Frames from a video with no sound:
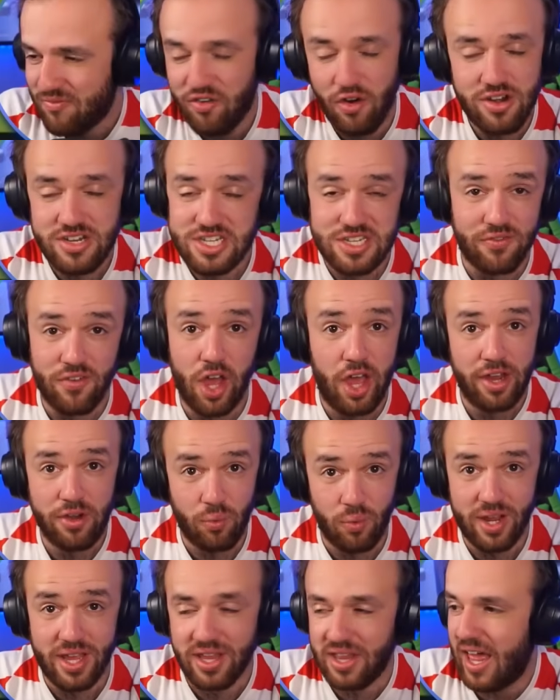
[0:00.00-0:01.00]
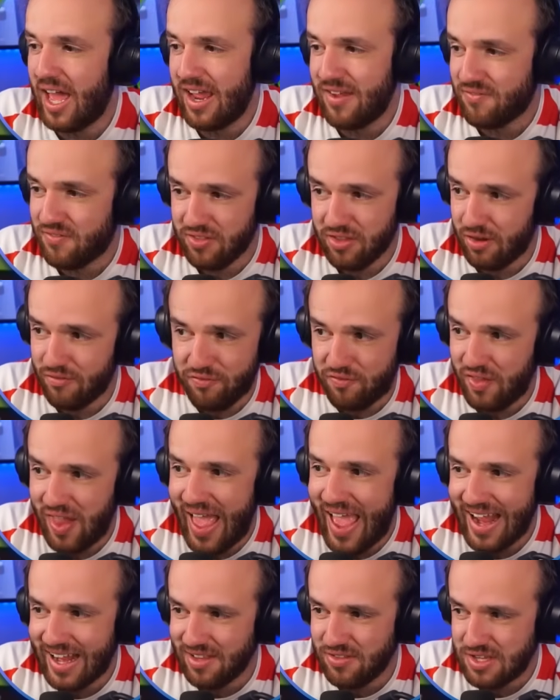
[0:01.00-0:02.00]
First of all, in real life, they're
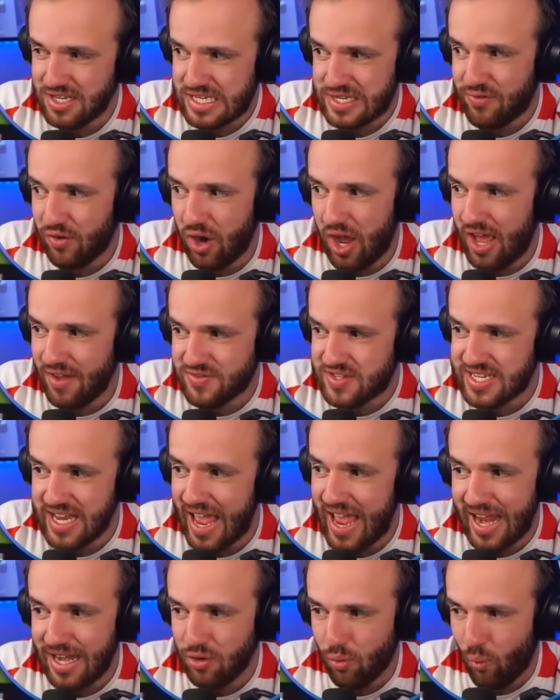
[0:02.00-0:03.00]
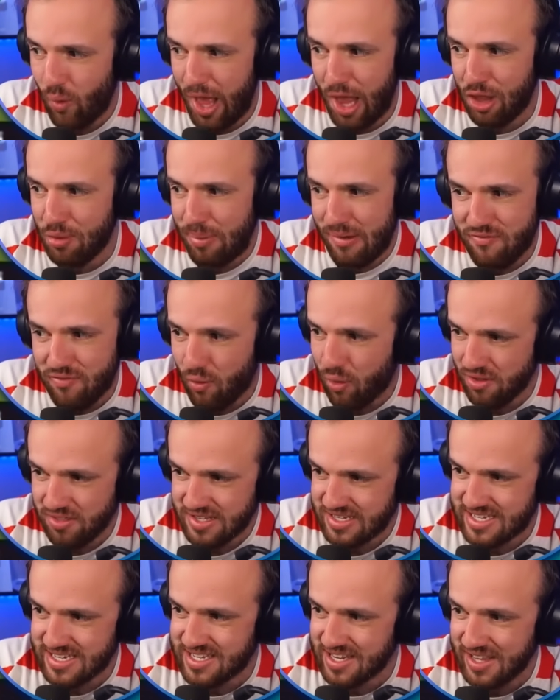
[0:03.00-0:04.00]
flagging this for offside well before
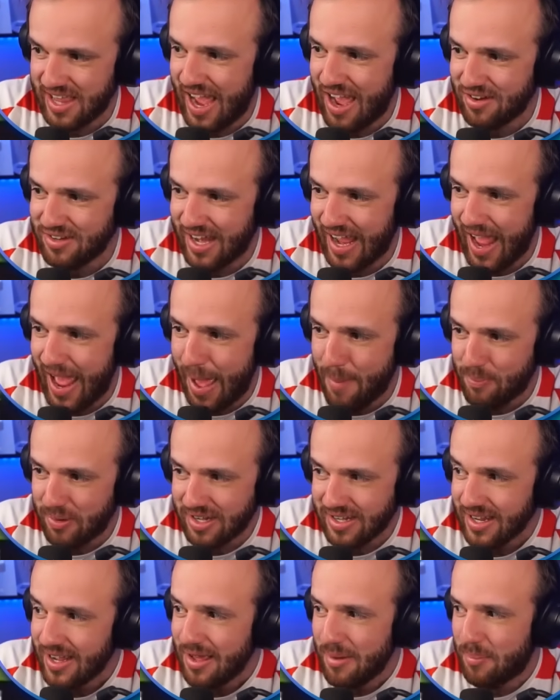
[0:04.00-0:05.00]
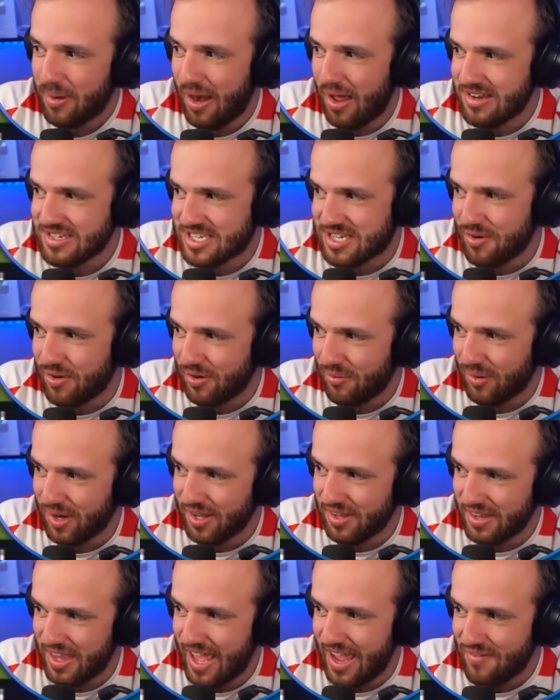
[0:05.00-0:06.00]
this is allowed to happen. But also in
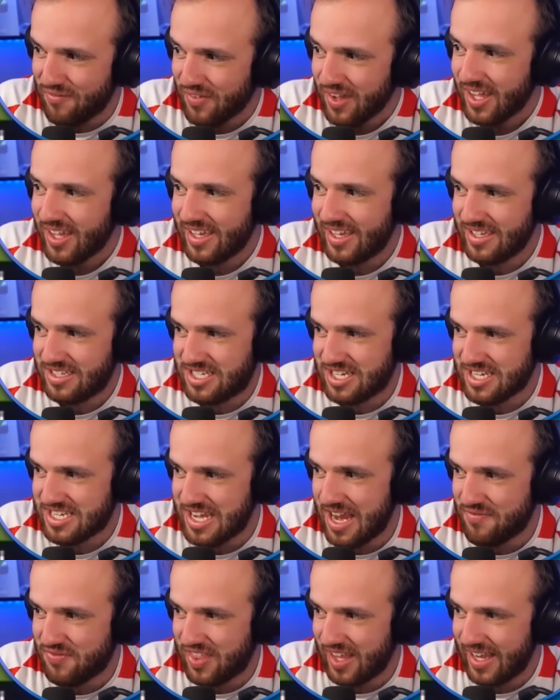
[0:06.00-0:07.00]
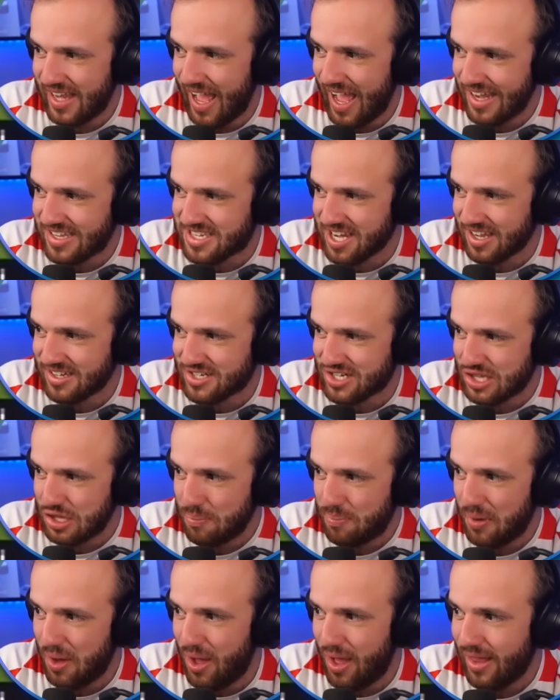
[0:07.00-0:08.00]
real life, you just have to not touch the
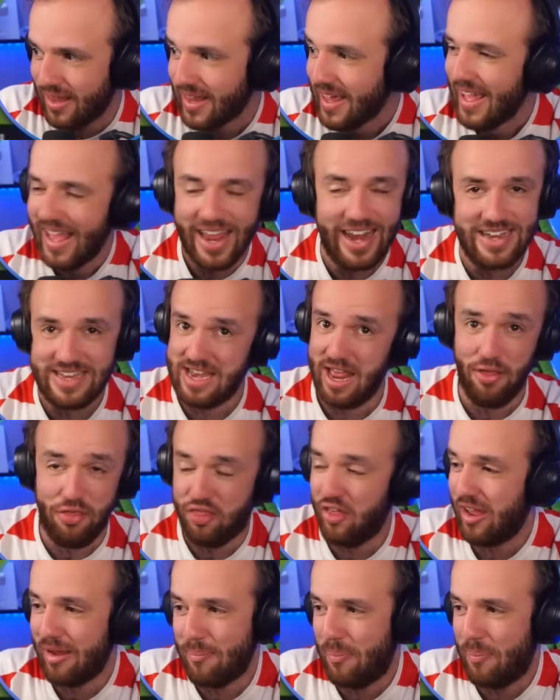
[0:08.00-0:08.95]
ball, and nothing